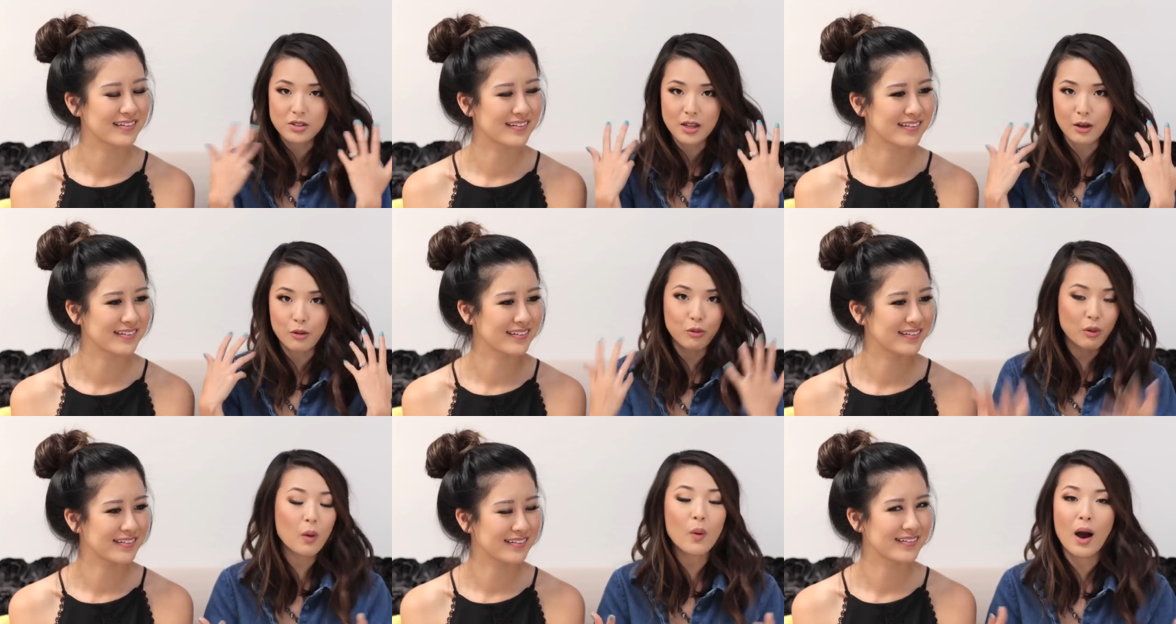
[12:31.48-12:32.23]
Speaker 1: just like
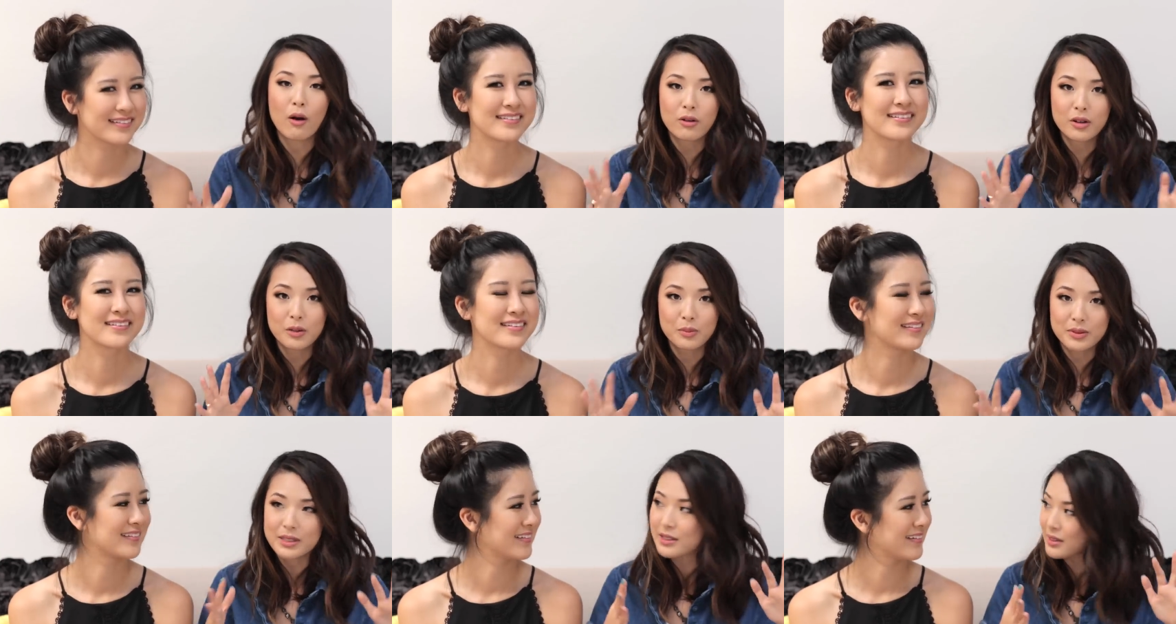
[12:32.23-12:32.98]
grow out
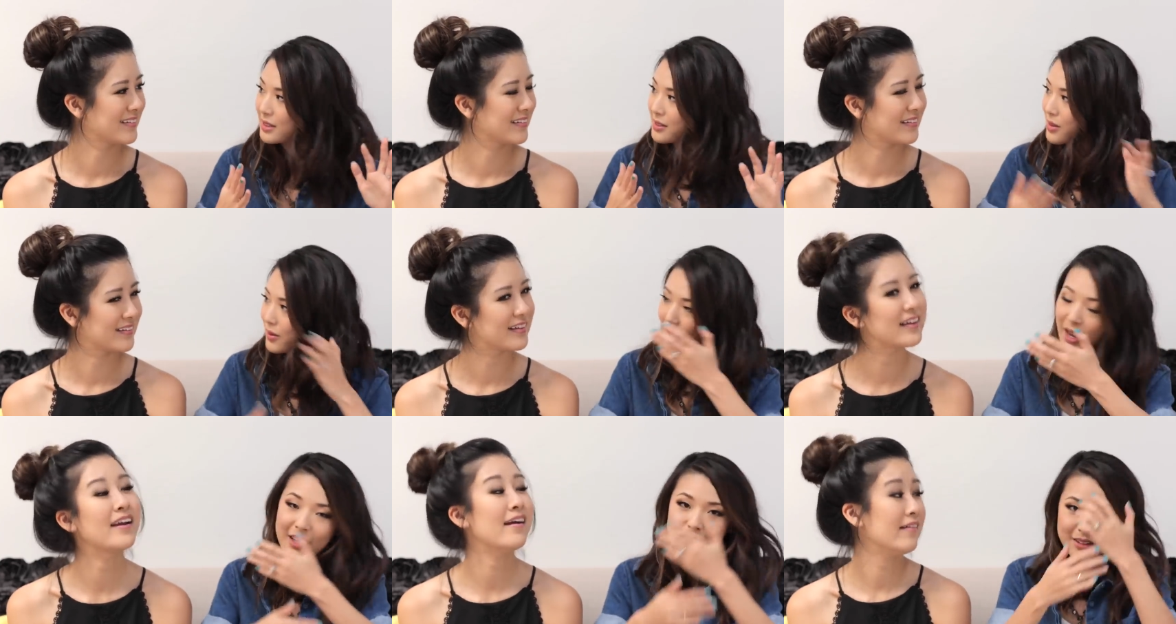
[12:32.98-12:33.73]
completely so
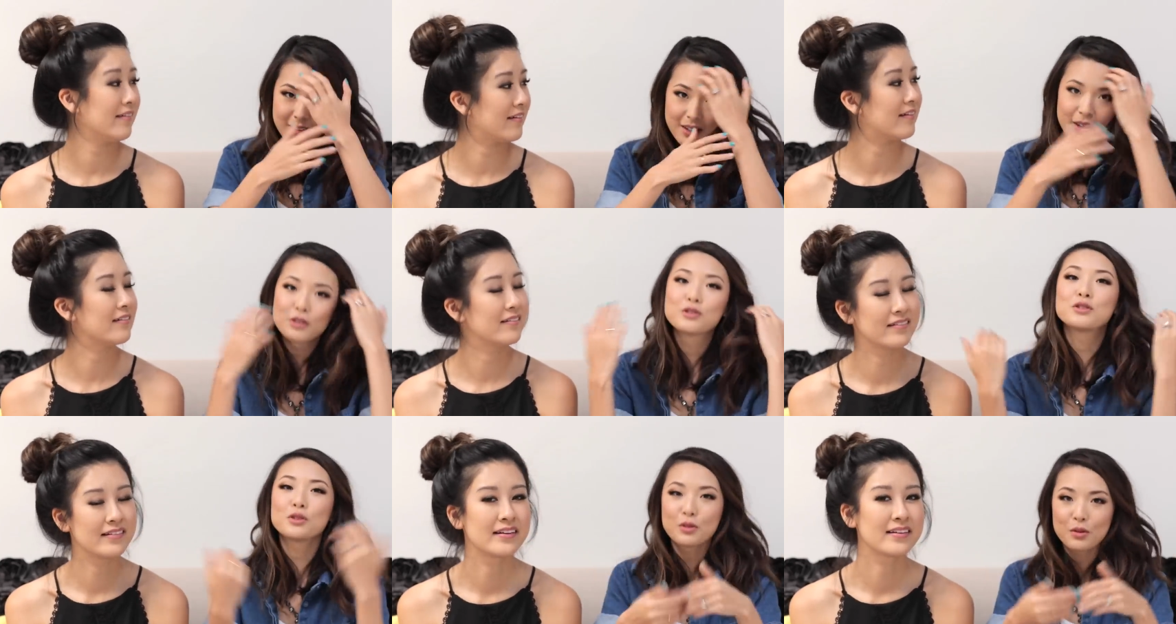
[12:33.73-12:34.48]
that I yeah.
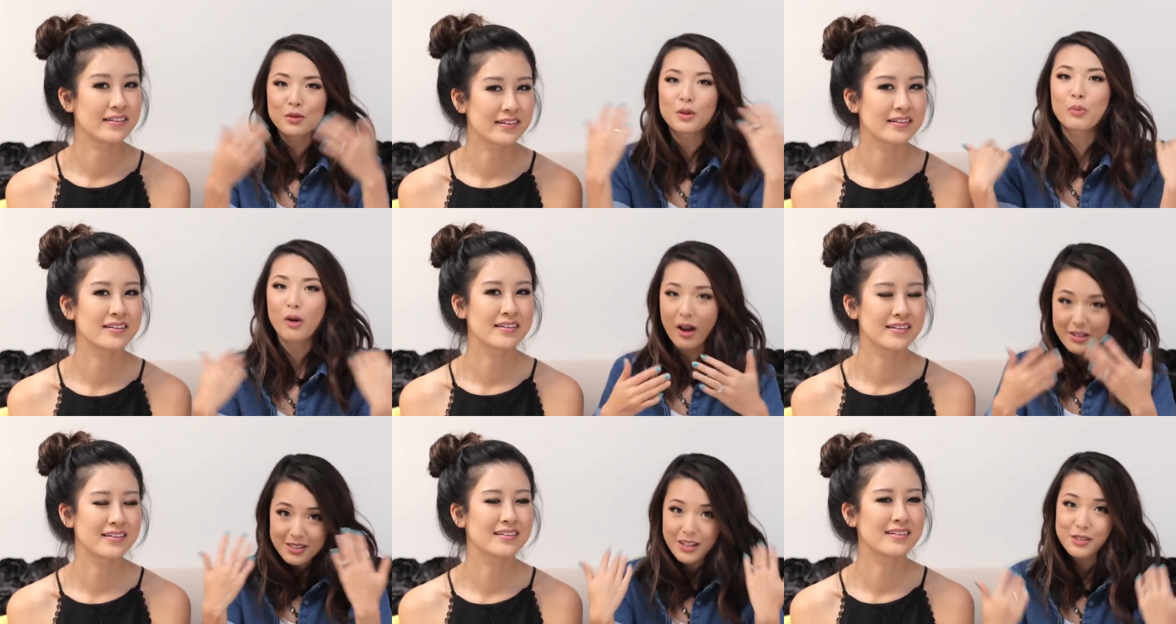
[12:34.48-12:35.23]
could do the
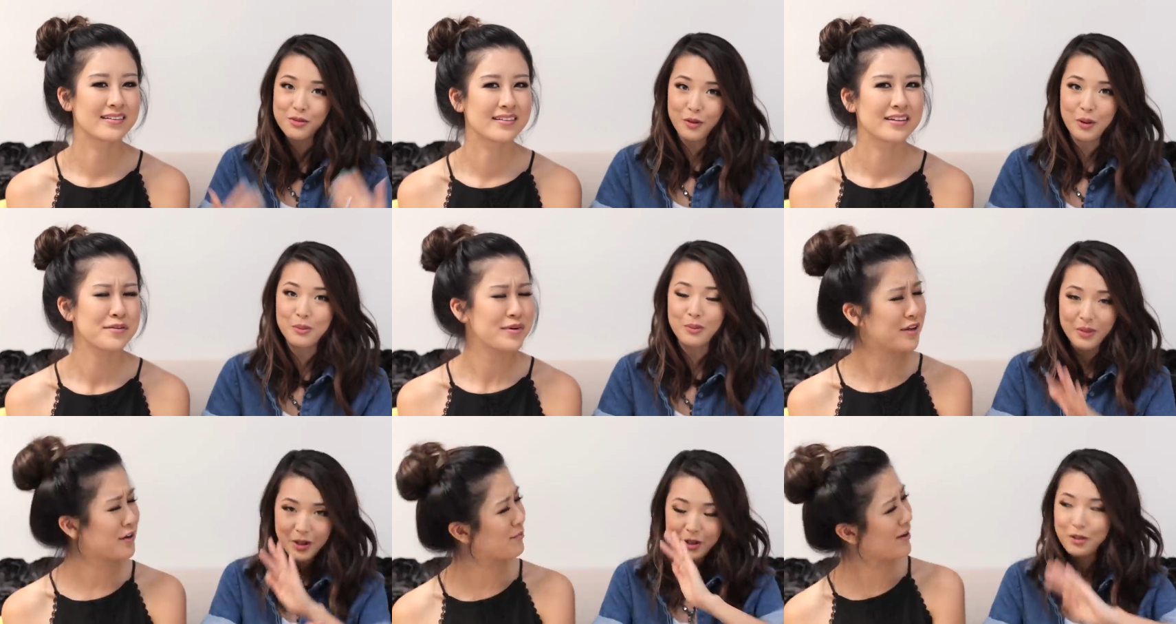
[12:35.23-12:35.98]
Speaker 2: process from
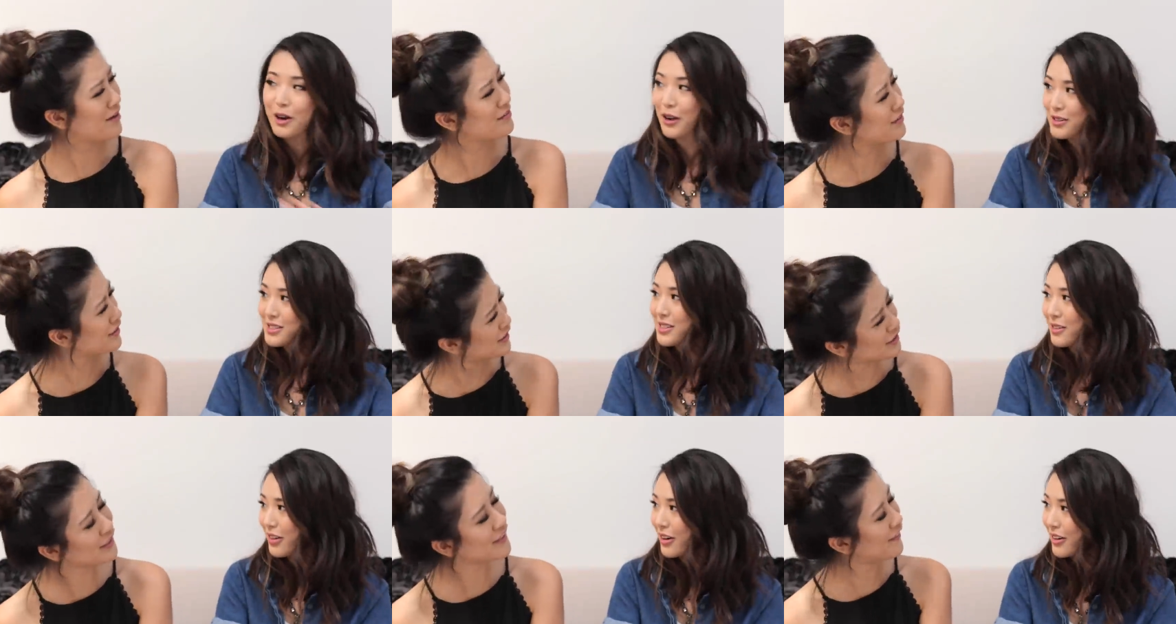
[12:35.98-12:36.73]
but your brows ground
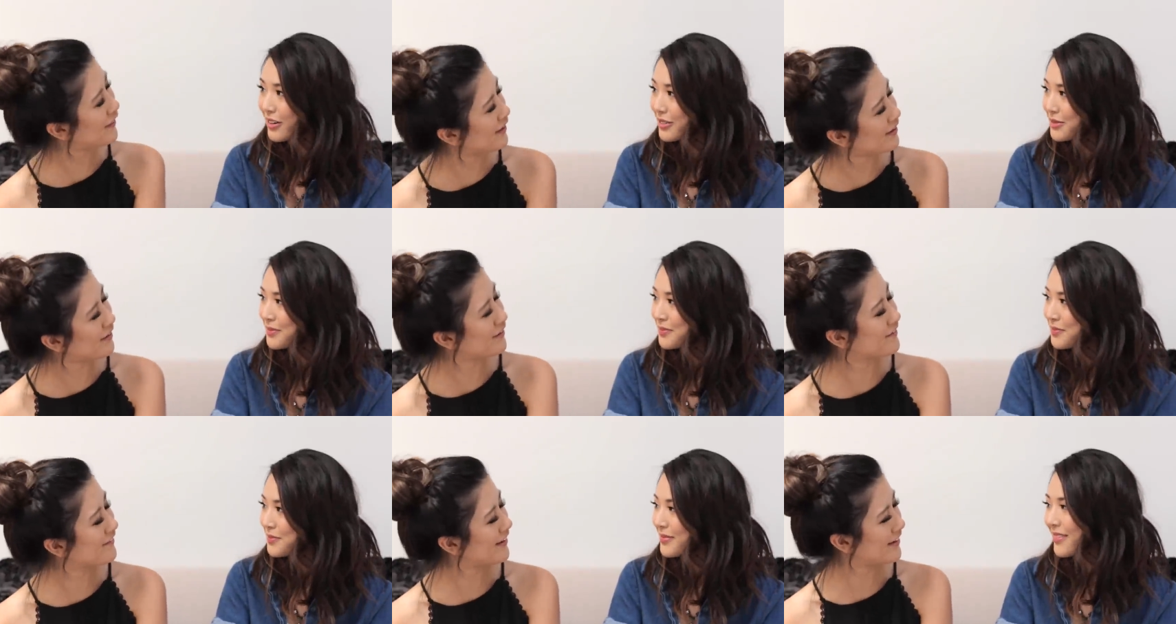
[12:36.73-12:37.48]
zero. Good
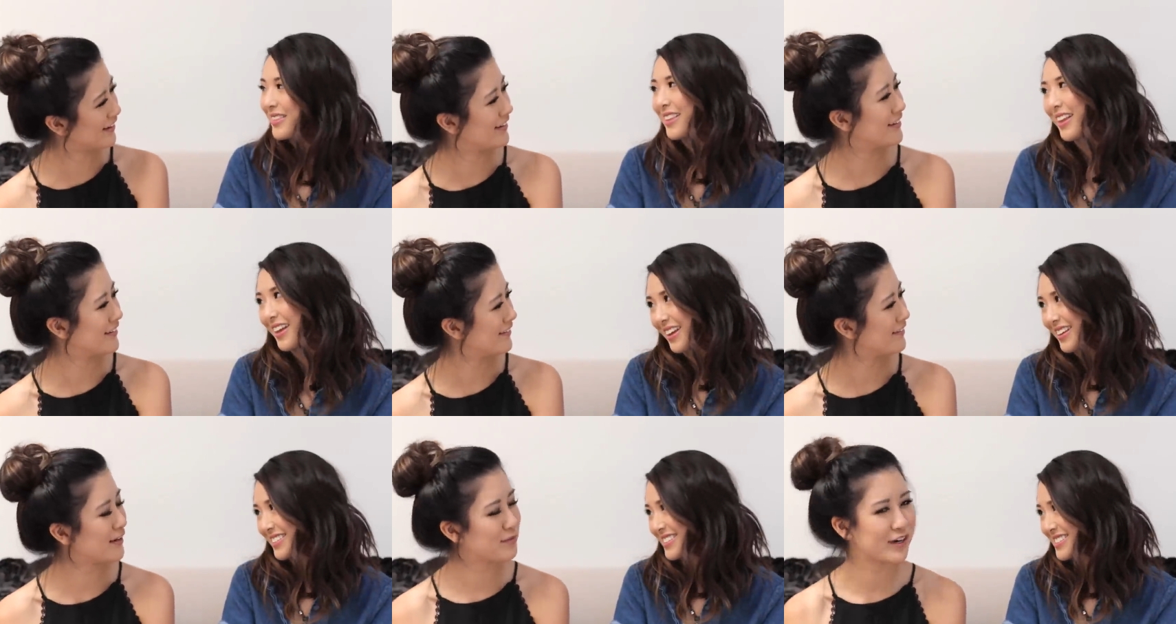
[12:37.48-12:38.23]
though, like
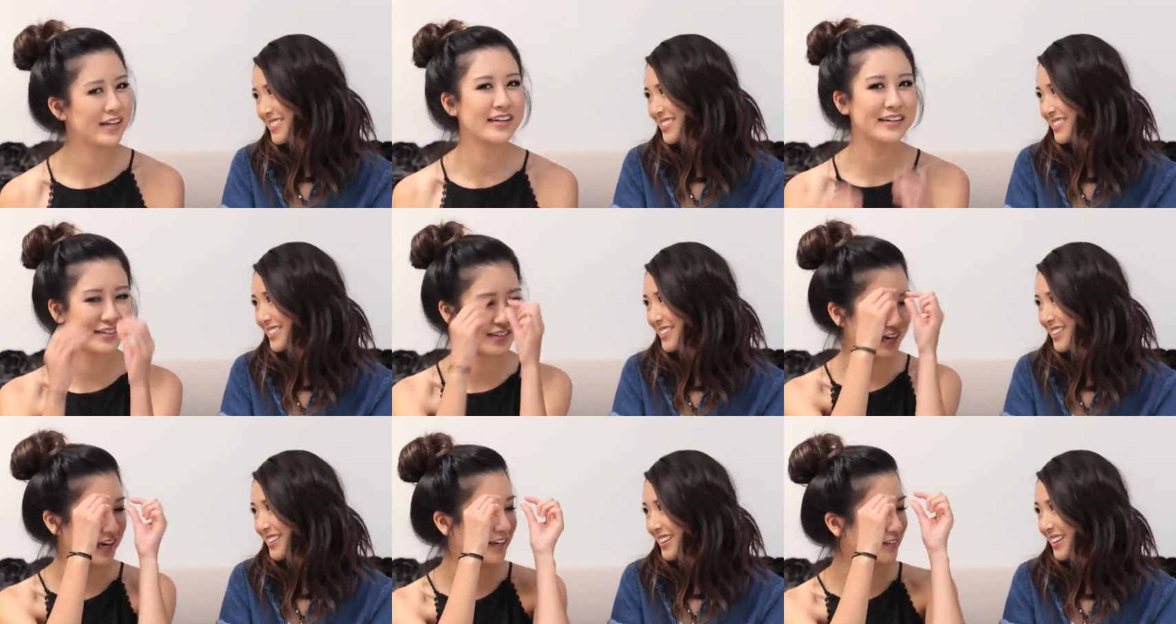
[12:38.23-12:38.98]
Thanks. they're pretty
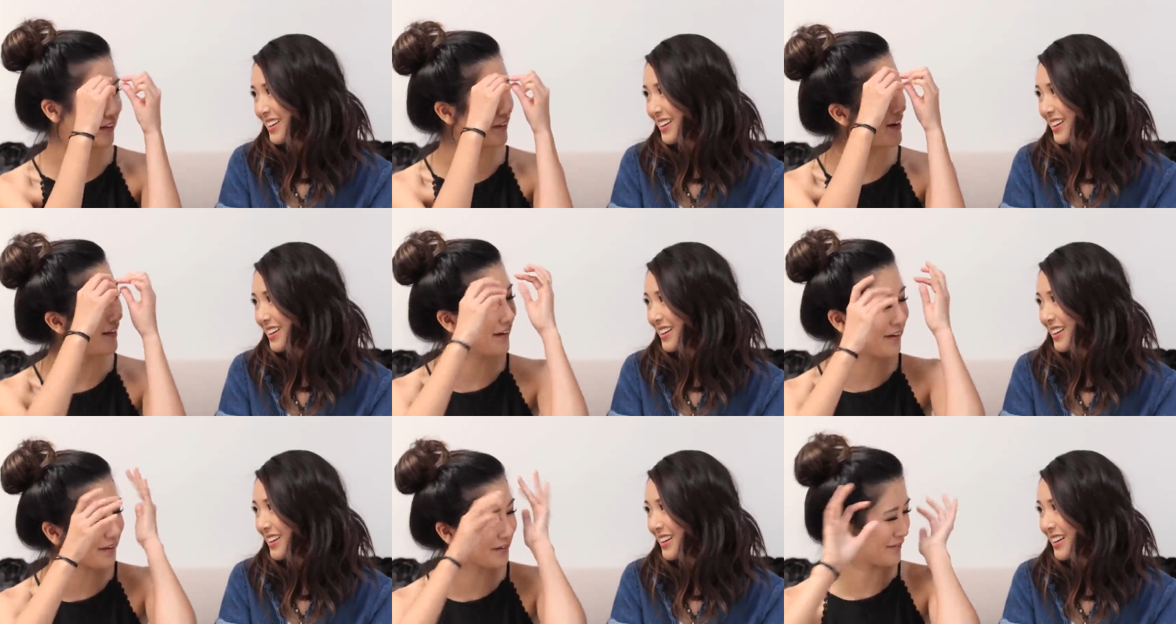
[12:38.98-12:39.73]
contained. They're not
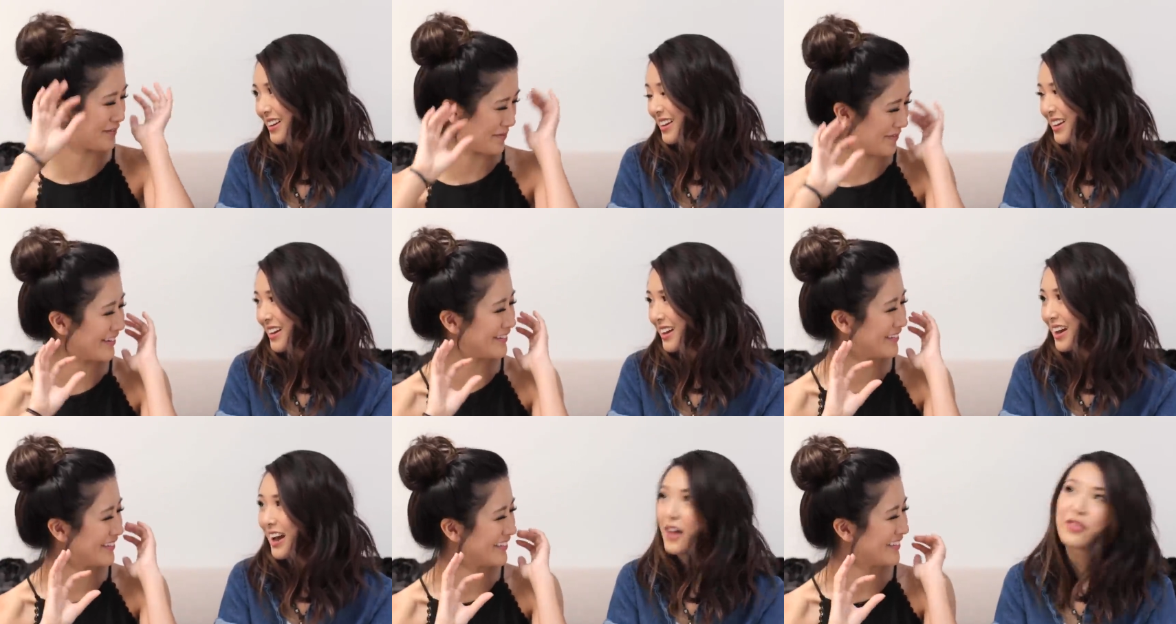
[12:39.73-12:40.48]
like all over the place.